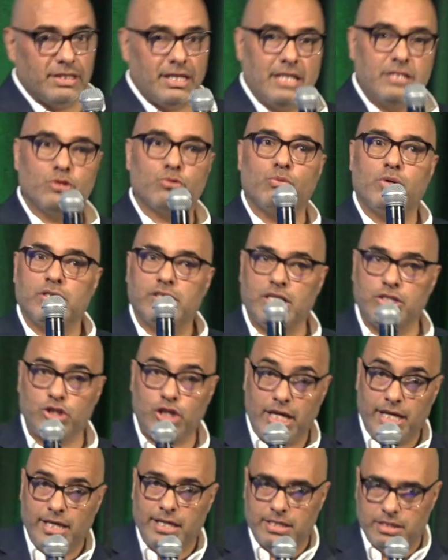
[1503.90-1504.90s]
That's where the
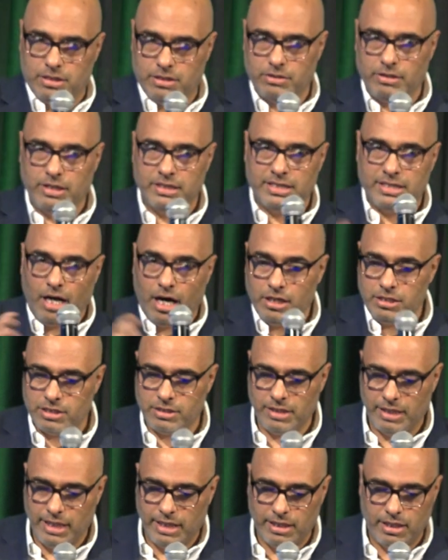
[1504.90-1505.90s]
jail is. So it's
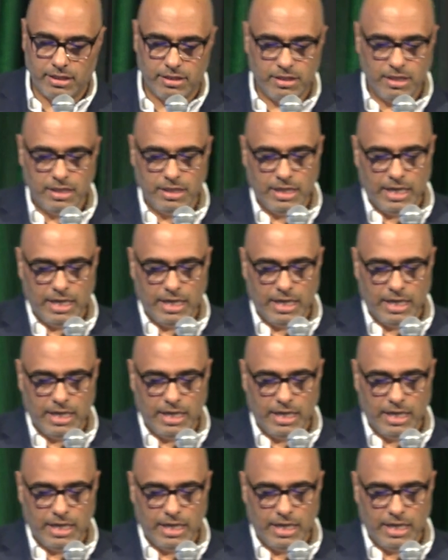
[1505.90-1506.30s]
isolated,